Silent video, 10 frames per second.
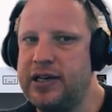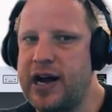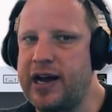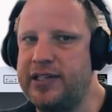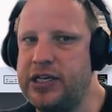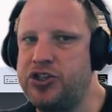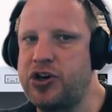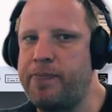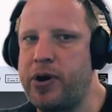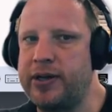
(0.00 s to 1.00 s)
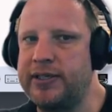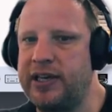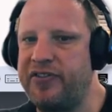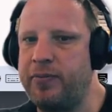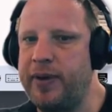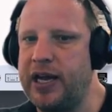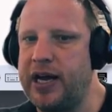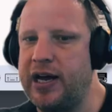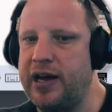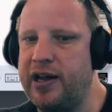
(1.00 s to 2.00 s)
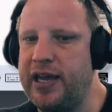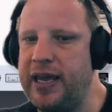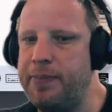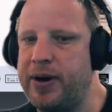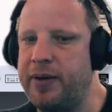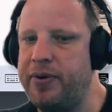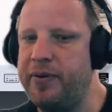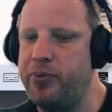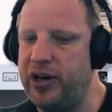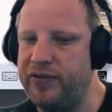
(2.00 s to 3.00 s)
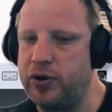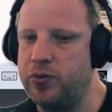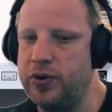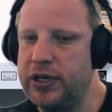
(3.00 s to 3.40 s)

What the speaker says: I see Dropbox giving me a ePUB preview.